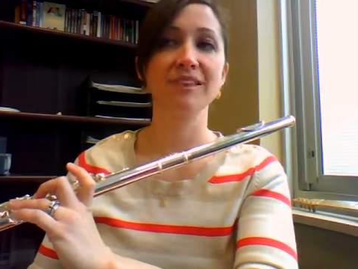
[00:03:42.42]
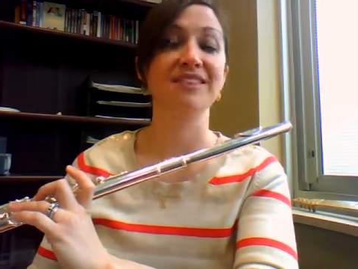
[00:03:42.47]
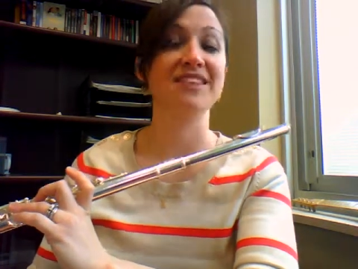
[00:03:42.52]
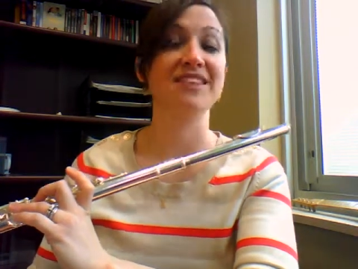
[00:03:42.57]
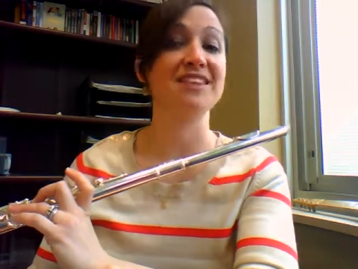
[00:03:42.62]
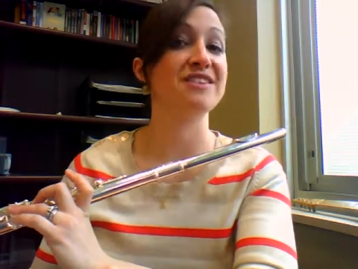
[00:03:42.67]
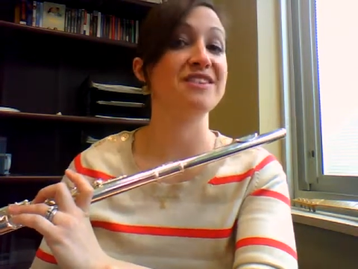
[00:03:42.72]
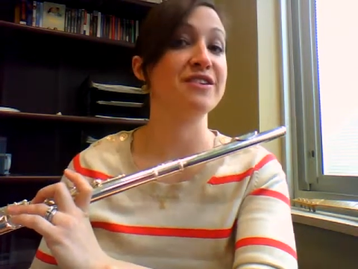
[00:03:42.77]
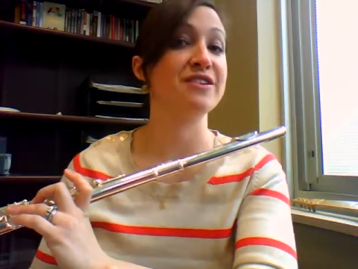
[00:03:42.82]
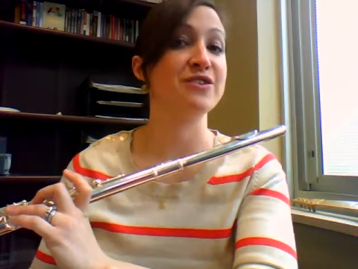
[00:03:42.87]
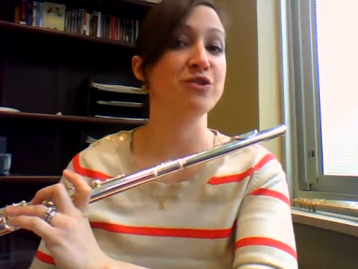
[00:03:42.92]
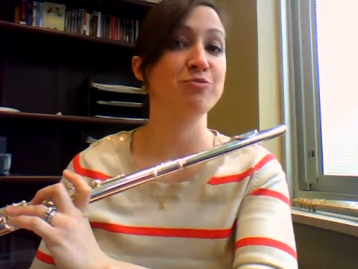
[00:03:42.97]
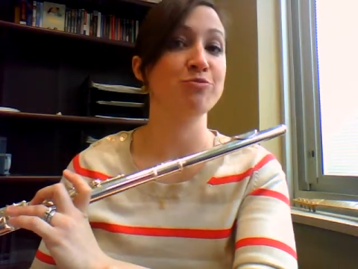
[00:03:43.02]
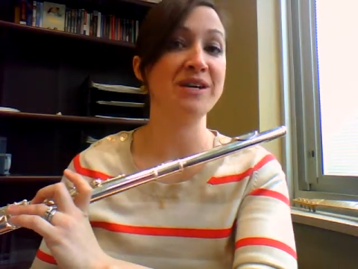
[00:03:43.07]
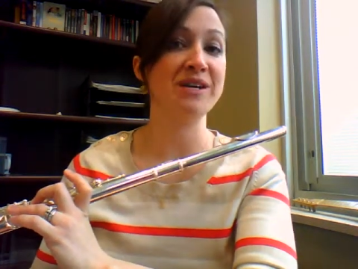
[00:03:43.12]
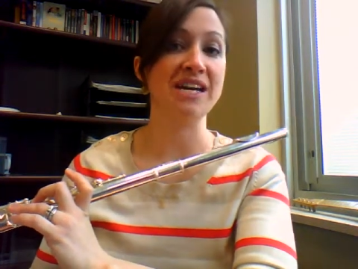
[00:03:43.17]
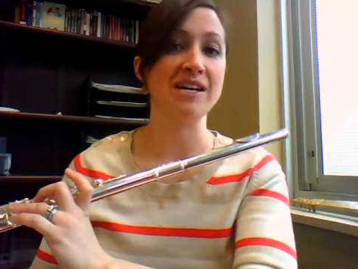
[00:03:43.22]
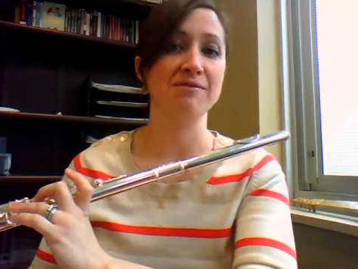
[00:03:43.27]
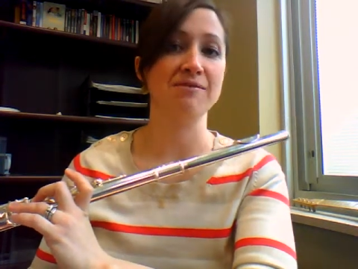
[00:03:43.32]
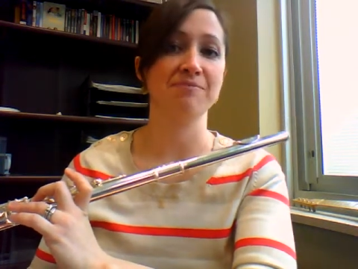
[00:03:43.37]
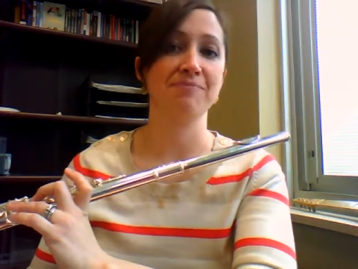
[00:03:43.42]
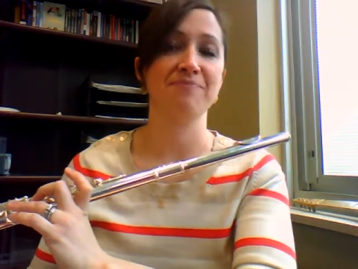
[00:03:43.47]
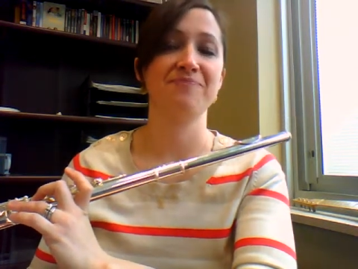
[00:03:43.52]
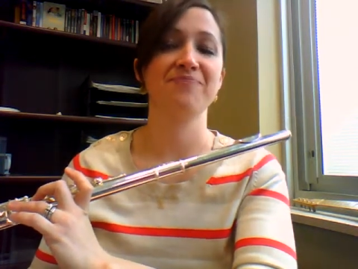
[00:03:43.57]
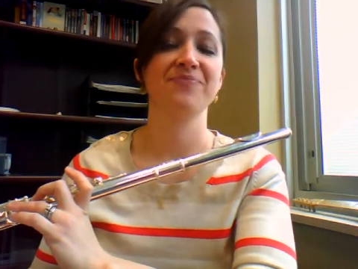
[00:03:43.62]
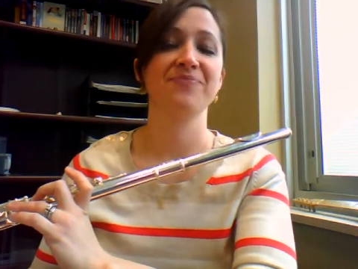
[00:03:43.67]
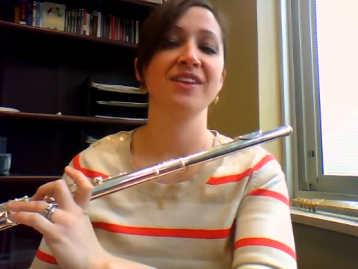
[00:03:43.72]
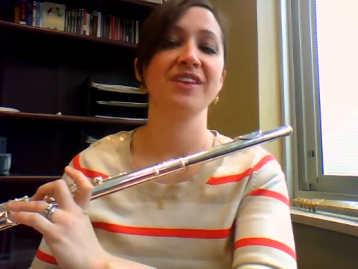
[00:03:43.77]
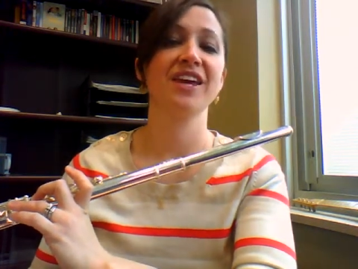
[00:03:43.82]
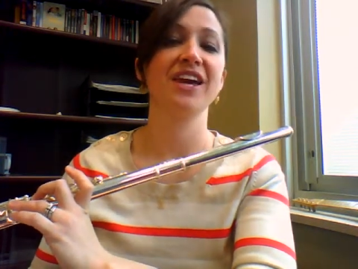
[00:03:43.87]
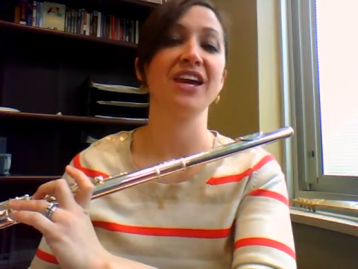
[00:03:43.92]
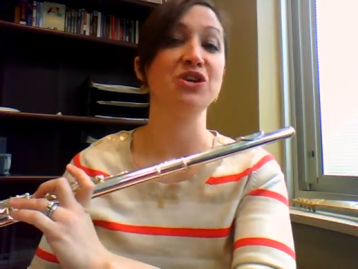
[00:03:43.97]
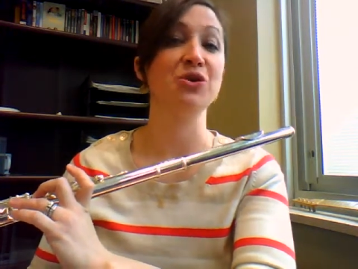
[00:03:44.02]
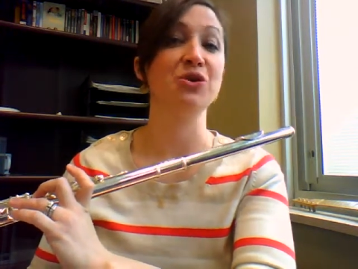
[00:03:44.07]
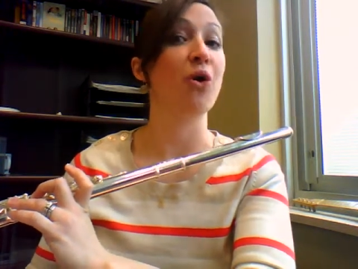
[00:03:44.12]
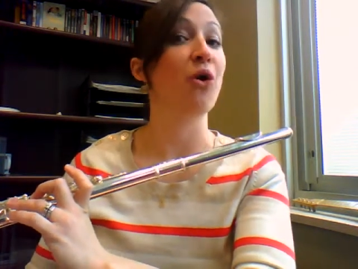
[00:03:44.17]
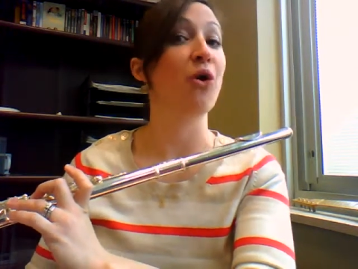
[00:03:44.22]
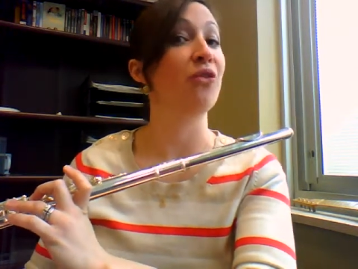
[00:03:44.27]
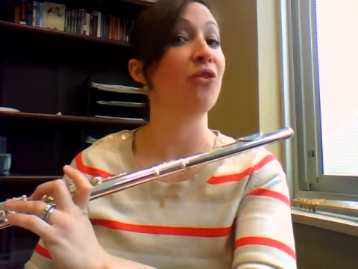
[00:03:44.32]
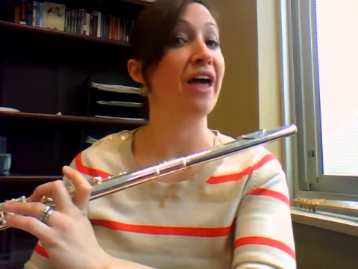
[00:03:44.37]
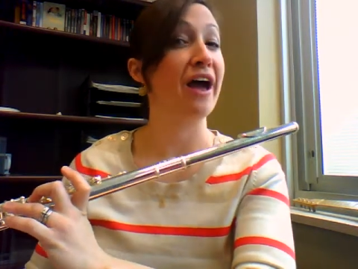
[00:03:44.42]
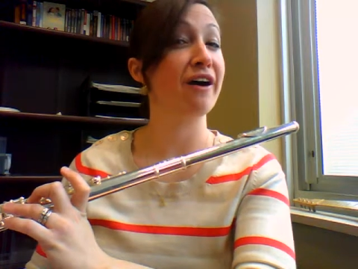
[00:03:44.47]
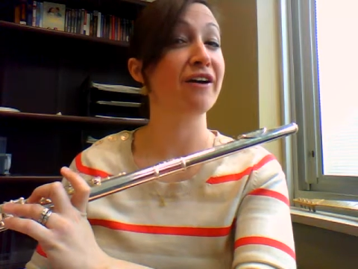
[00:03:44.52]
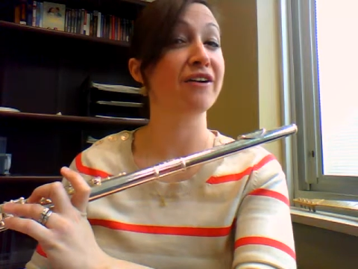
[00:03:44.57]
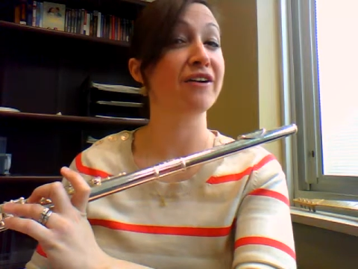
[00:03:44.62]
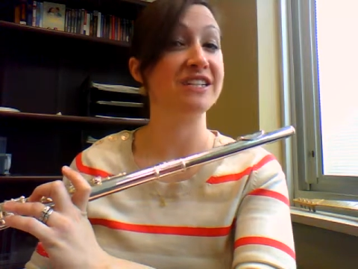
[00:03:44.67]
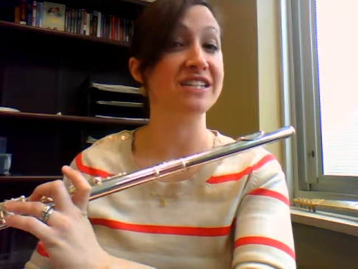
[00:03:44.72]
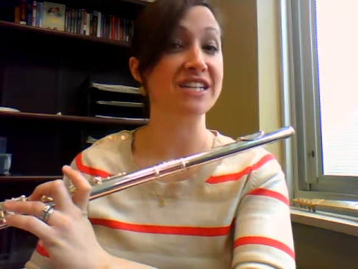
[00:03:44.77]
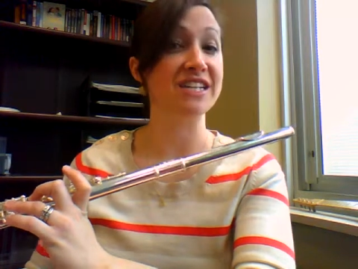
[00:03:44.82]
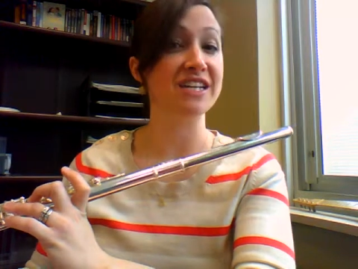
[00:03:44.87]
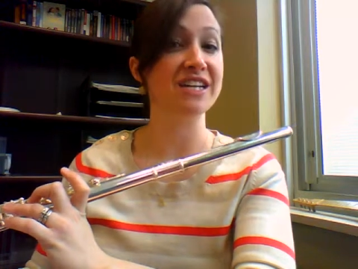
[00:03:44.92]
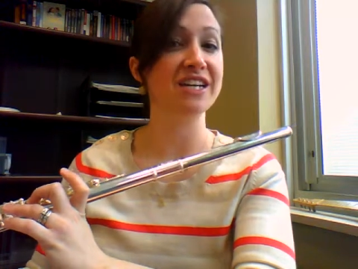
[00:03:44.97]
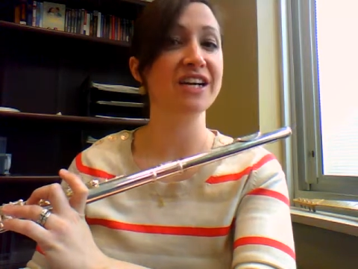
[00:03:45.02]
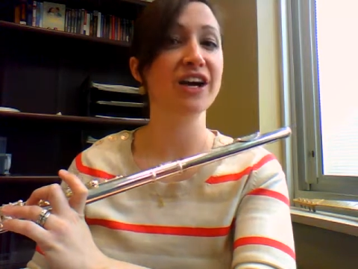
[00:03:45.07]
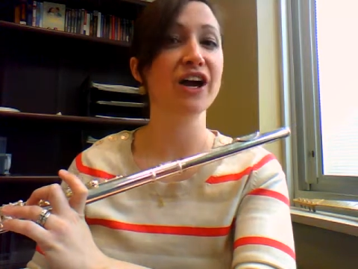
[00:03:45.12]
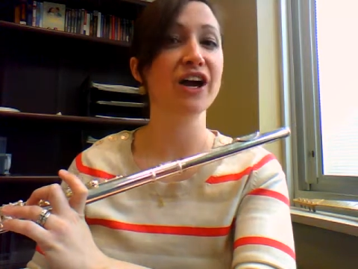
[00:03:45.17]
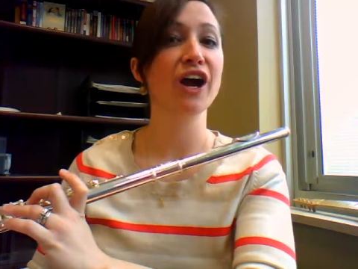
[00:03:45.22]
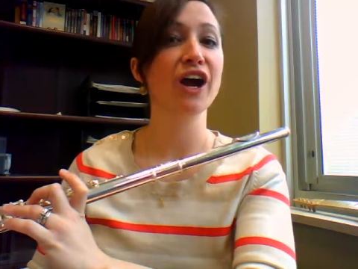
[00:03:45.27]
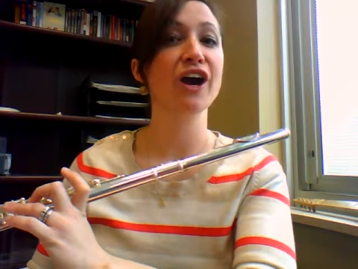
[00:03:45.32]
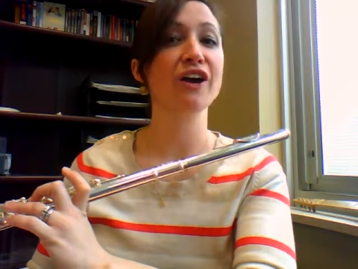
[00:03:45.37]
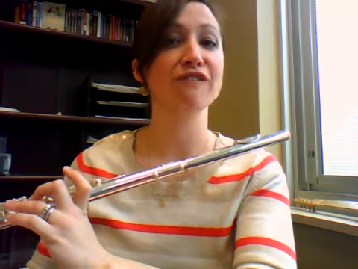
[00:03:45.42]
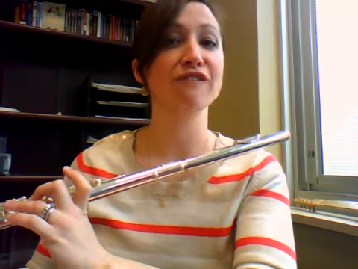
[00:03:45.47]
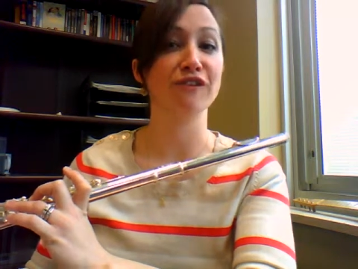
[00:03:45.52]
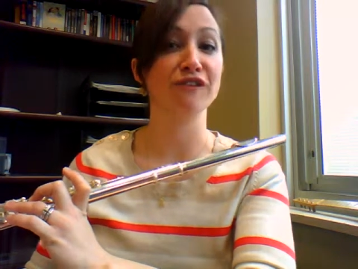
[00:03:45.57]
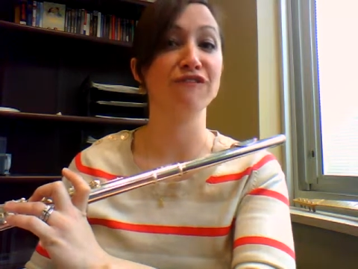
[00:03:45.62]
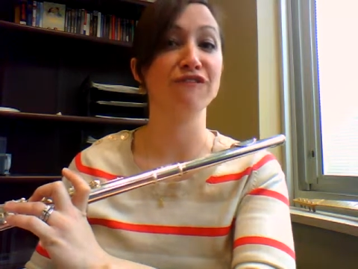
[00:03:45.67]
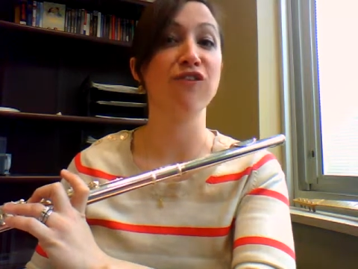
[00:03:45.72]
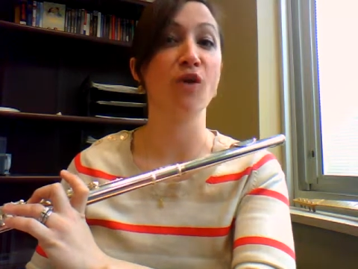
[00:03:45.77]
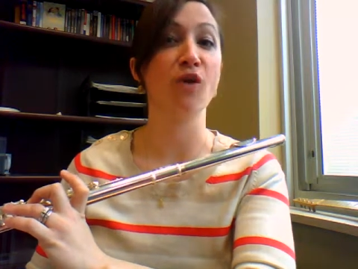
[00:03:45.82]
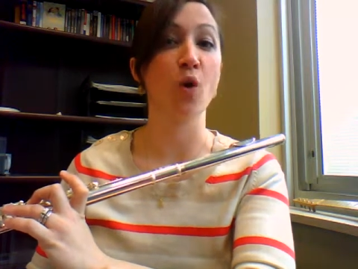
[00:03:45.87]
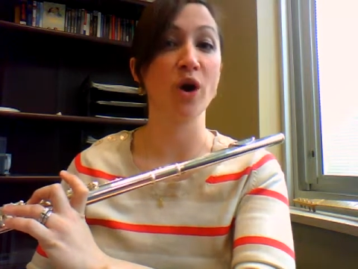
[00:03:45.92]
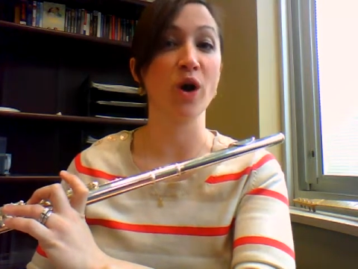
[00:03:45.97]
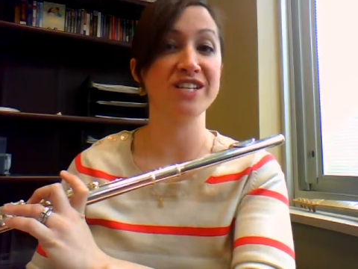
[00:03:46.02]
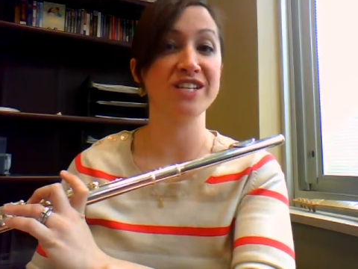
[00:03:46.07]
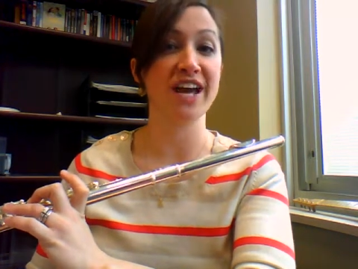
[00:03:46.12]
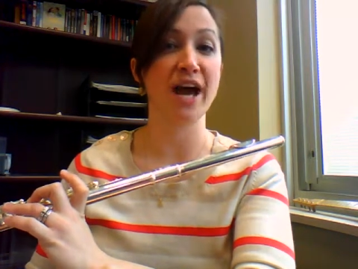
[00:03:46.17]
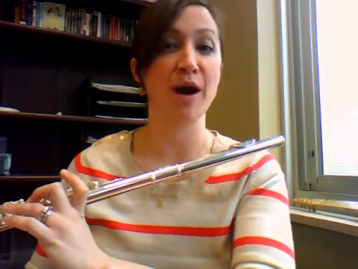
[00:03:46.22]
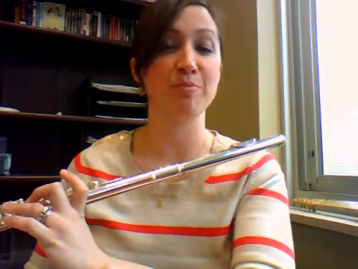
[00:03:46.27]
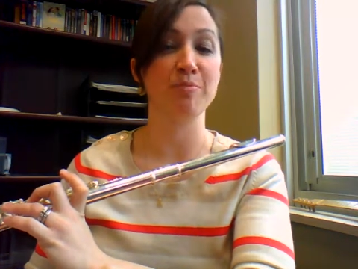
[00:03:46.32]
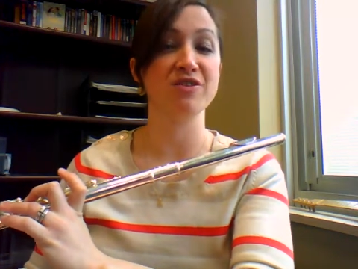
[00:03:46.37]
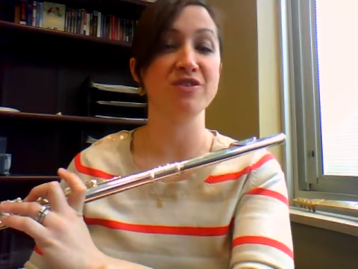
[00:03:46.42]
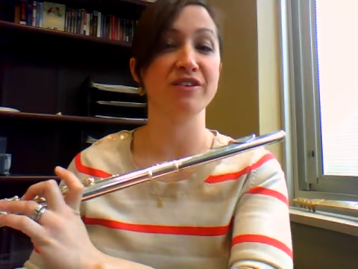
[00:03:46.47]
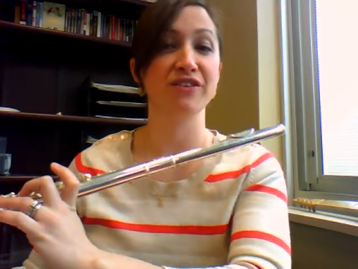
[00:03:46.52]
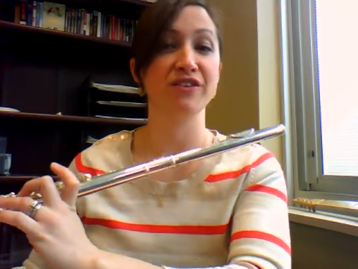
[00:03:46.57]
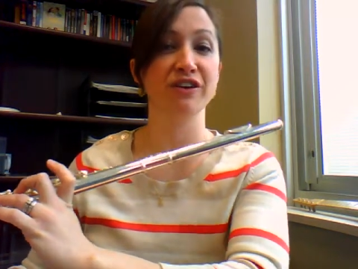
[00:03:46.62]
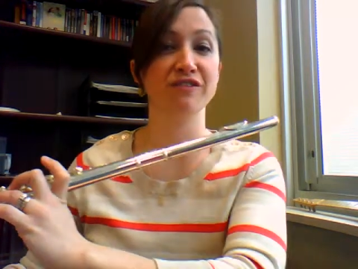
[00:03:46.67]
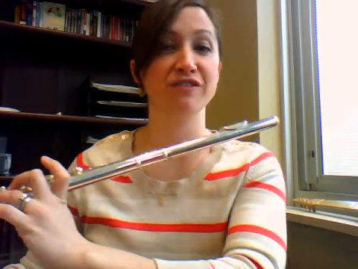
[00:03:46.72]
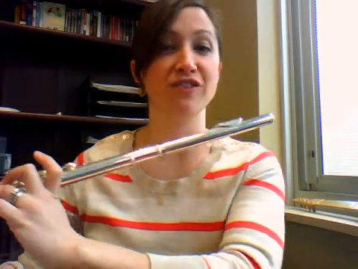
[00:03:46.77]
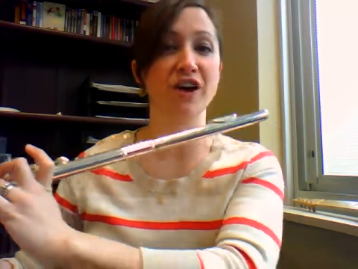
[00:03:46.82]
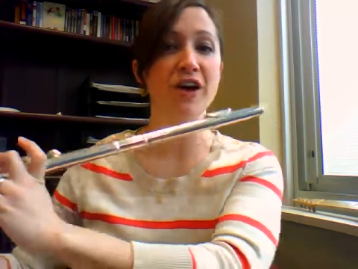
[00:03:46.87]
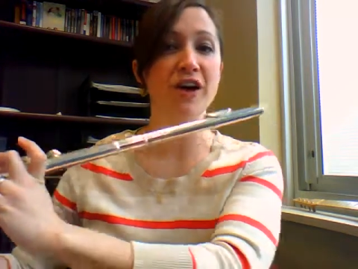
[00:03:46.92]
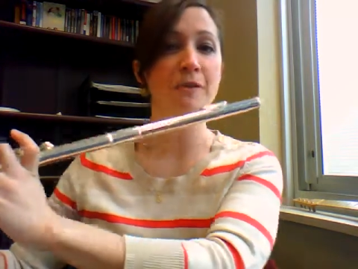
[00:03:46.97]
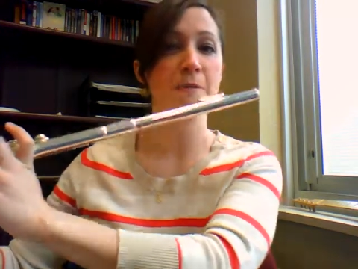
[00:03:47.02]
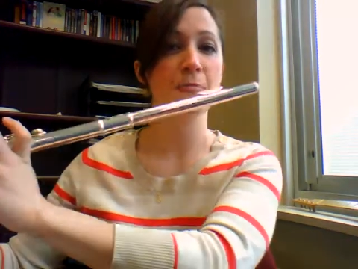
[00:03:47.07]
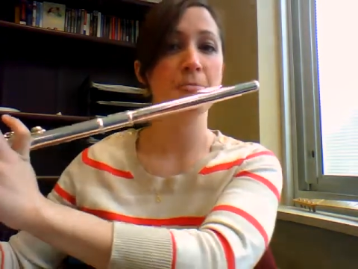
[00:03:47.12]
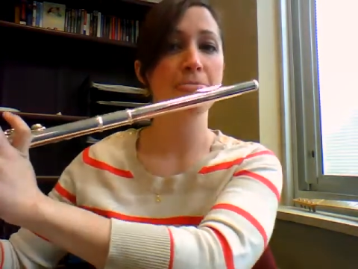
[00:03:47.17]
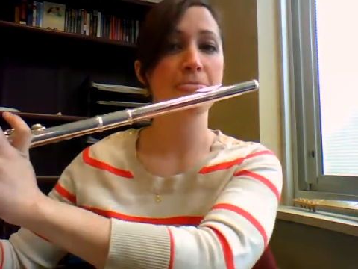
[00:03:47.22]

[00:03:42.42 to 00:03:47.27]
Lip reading: This is your beat. Can you hold that D for 4 taps of your foot?